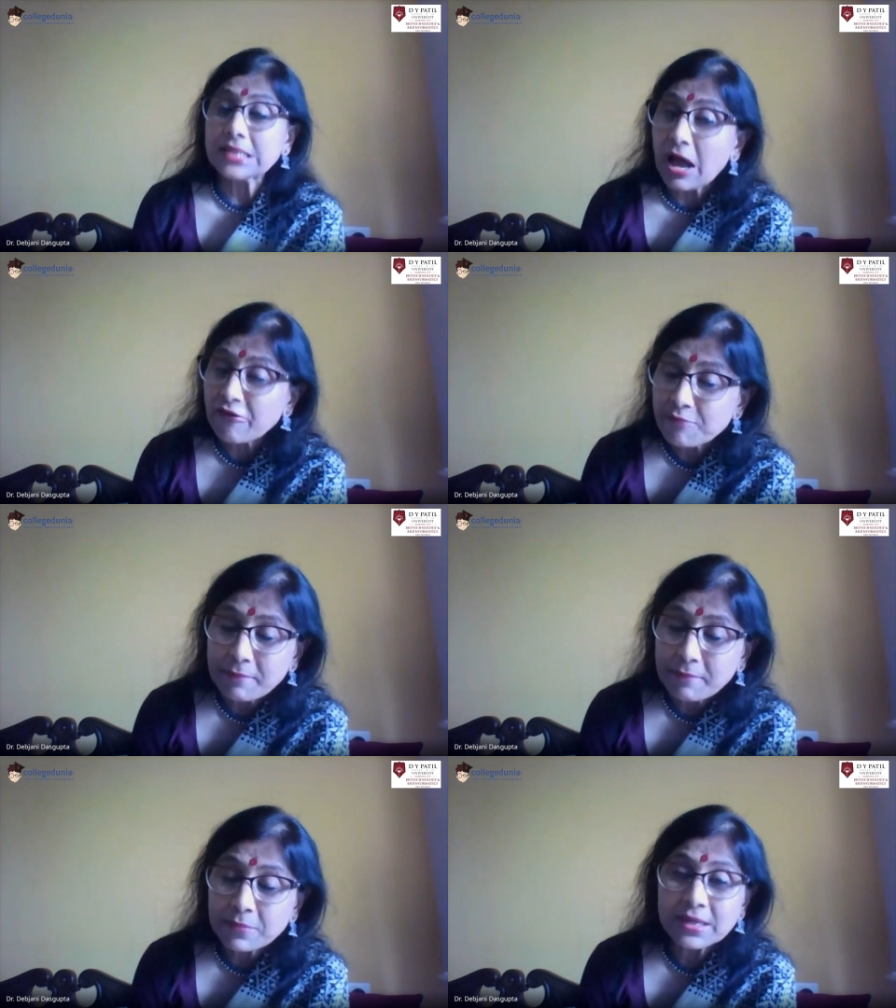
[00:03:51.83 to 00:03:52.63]
to my
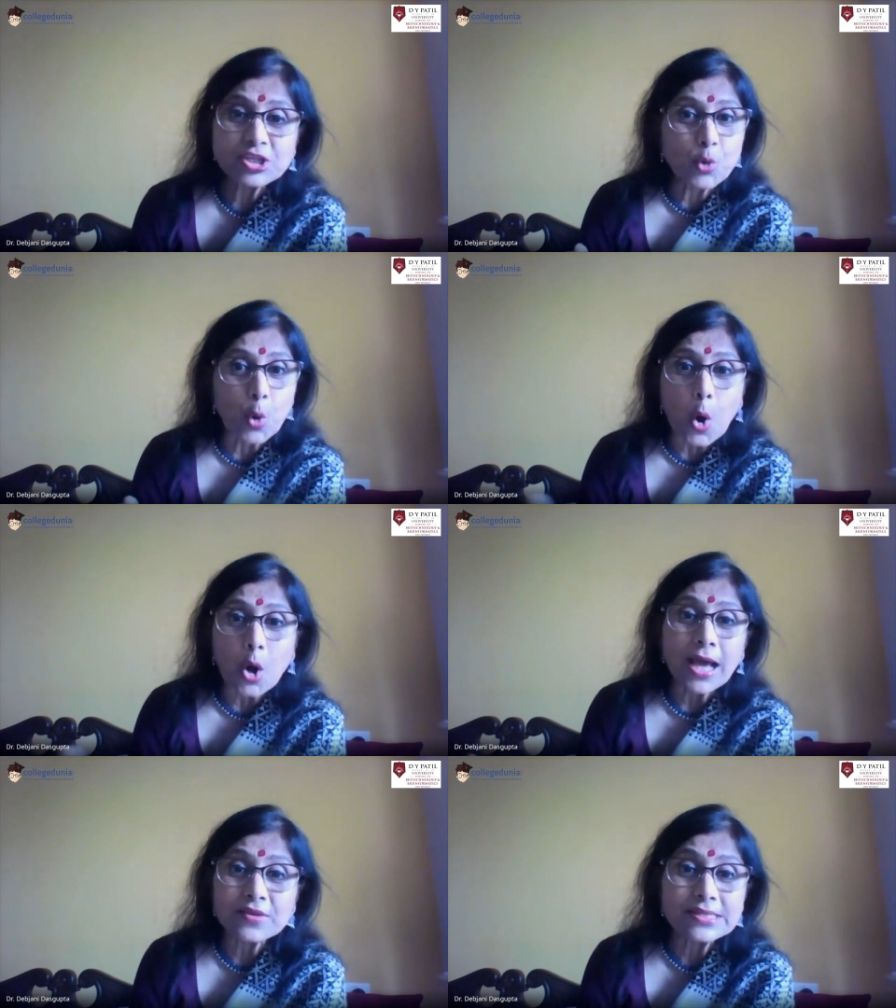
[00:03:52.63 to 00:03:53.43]
staff
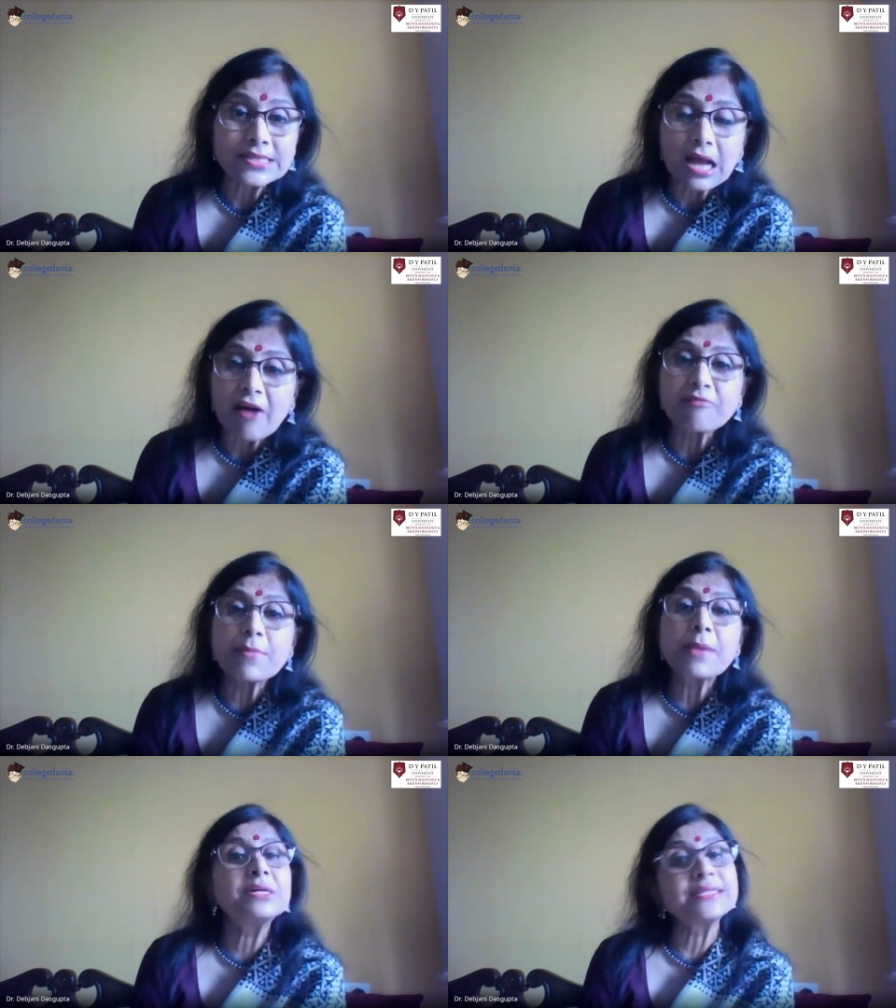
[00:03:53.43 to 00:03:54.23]
members, to all other
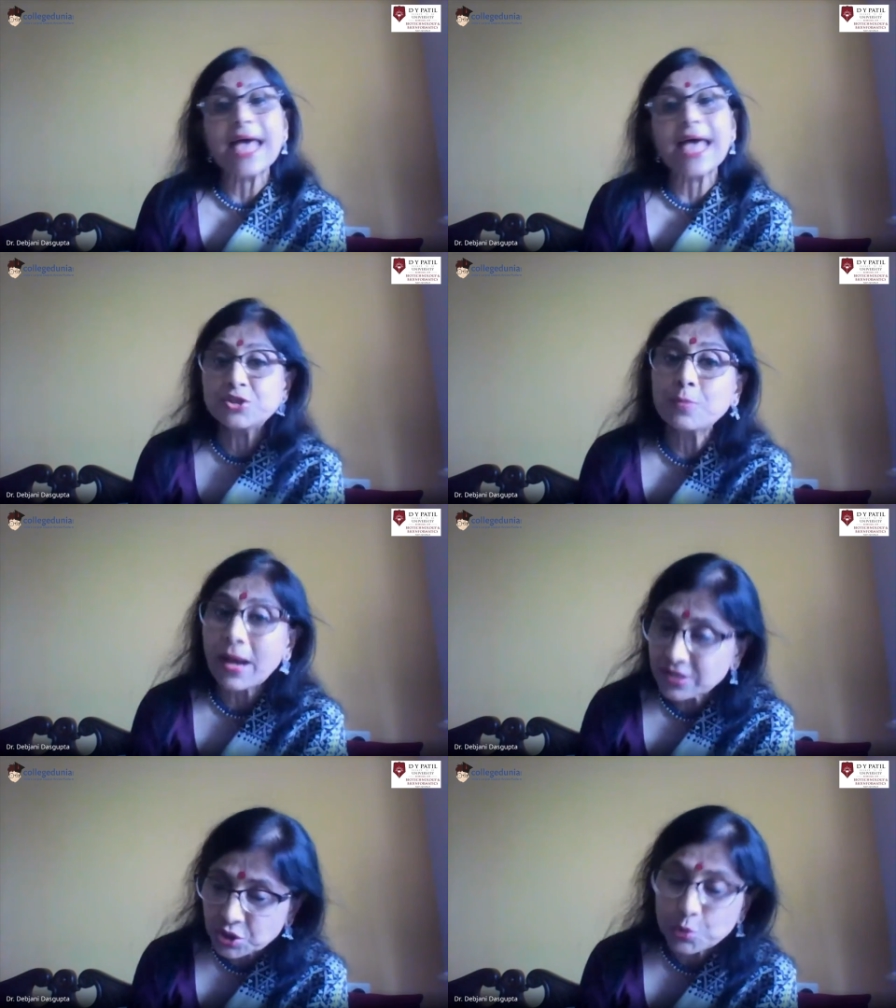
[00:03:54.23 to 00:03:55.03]
staff members,
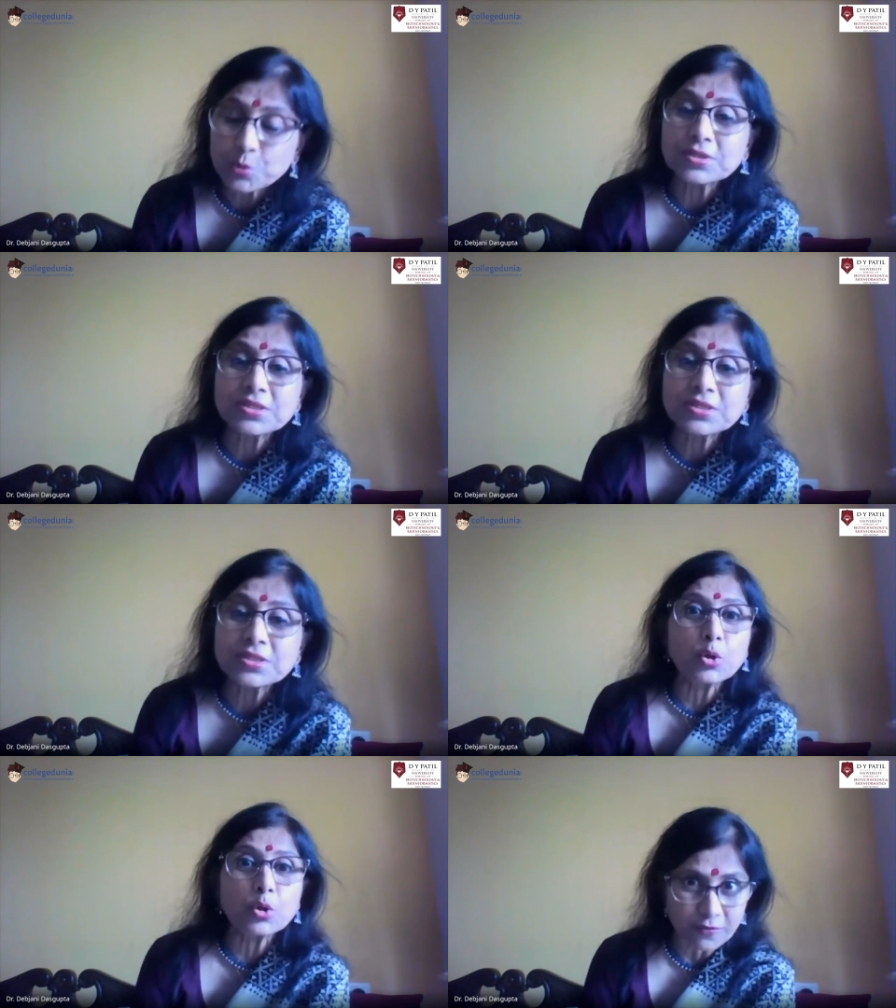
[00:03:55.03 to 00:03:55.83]
and to my
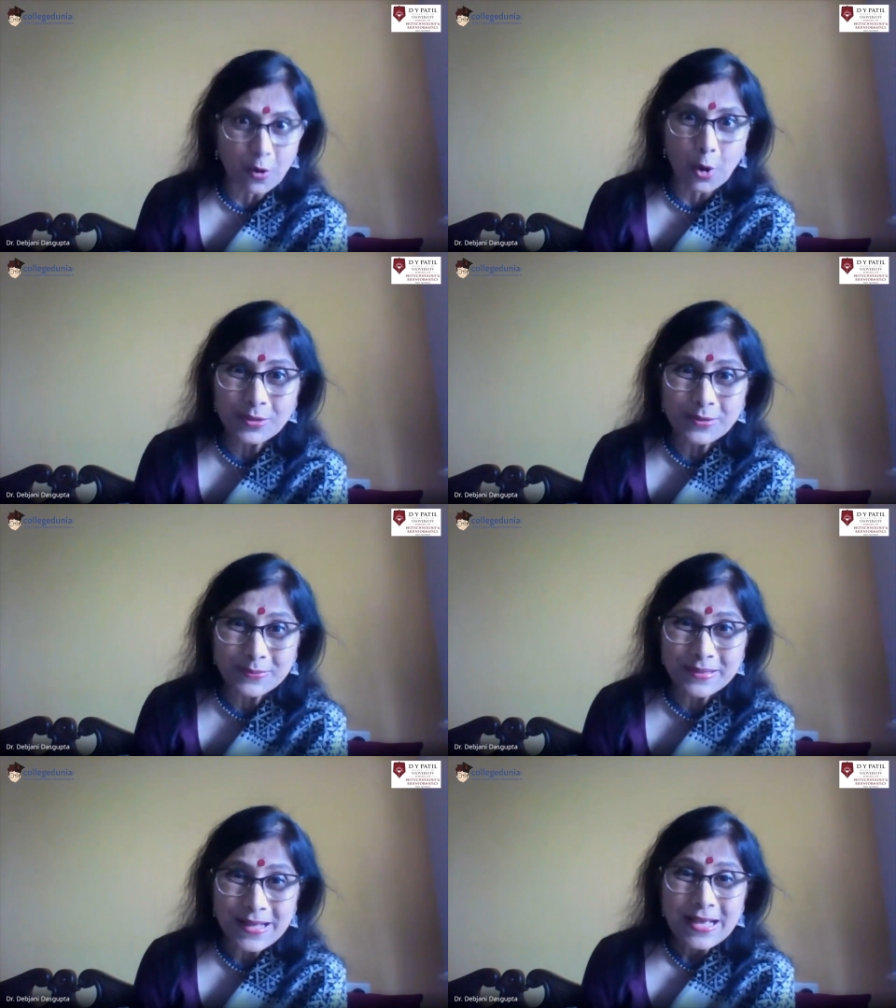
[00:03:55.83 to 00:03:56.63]
students most of
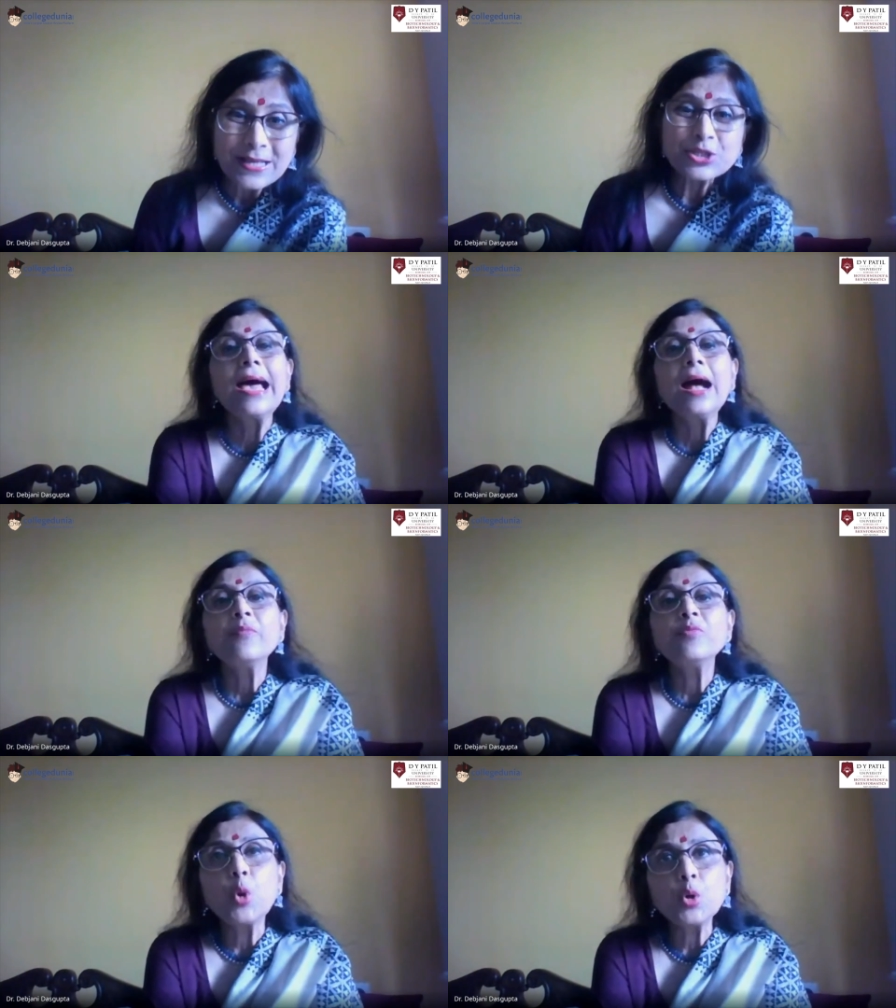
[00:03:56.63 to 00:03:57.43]
all.
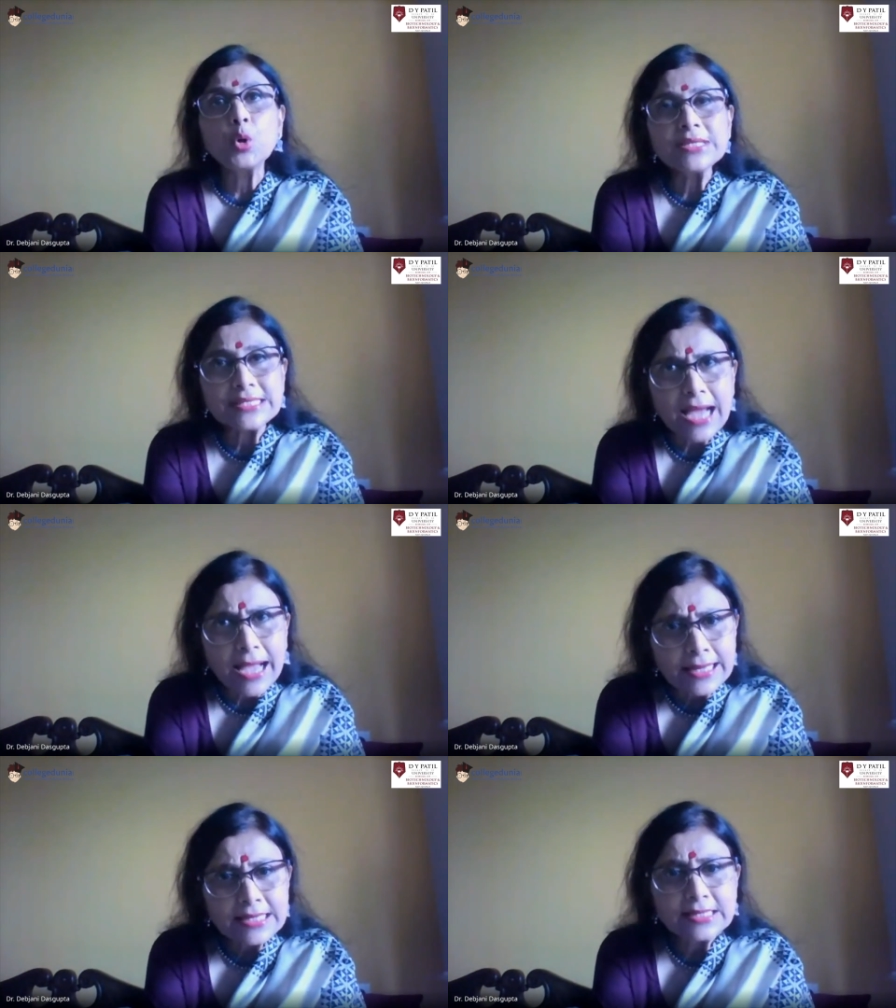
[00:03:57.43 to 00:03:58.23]
Though the
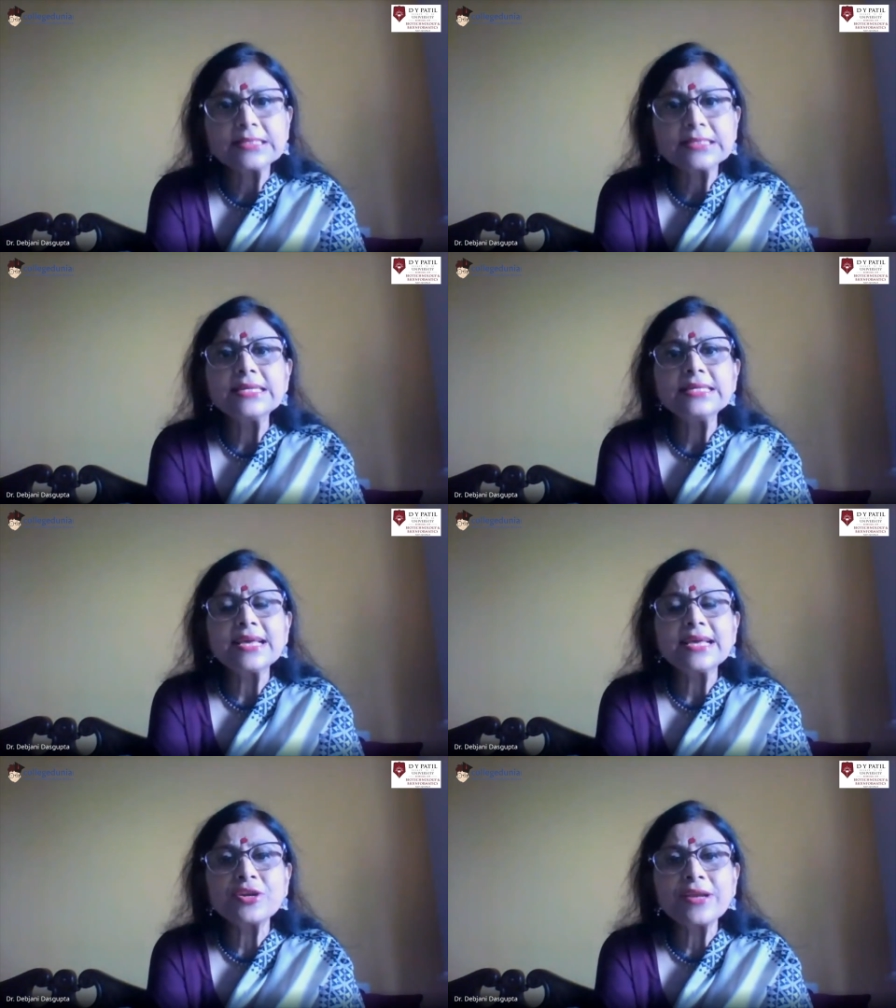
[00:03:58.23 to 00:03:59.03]
style is
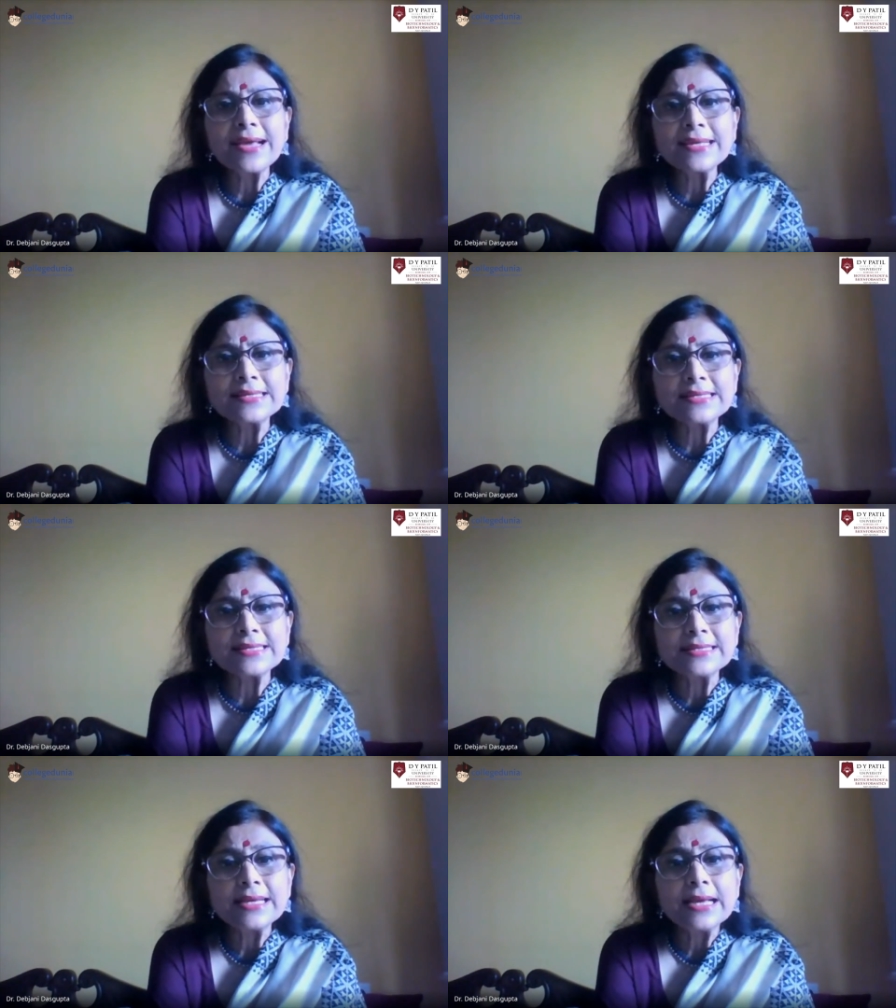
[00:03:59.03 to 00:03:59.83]
decentralized,